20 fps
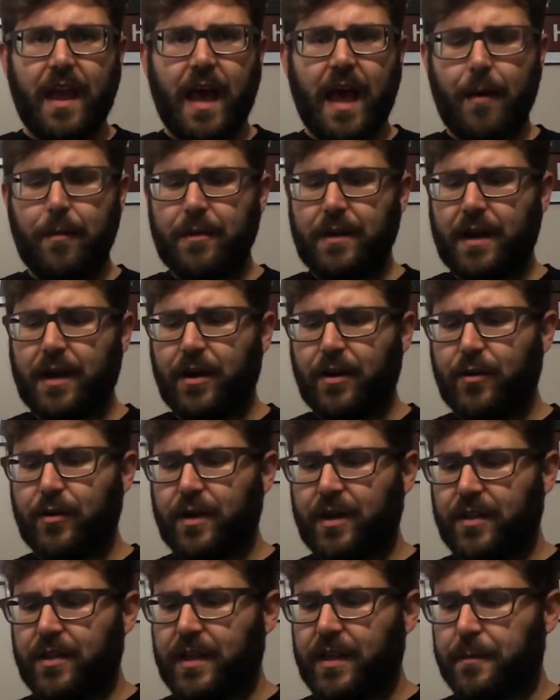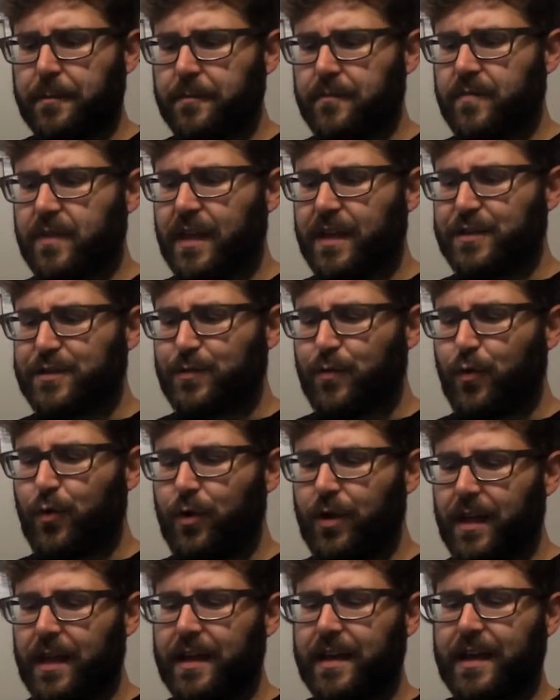habanero or anything. It's
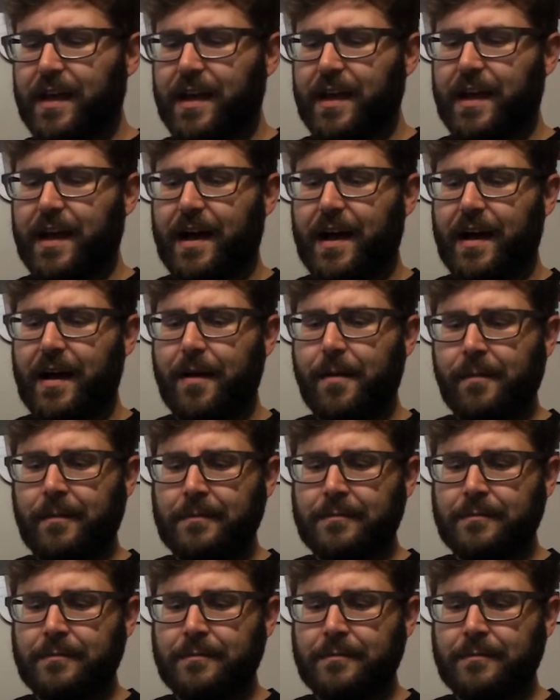more like a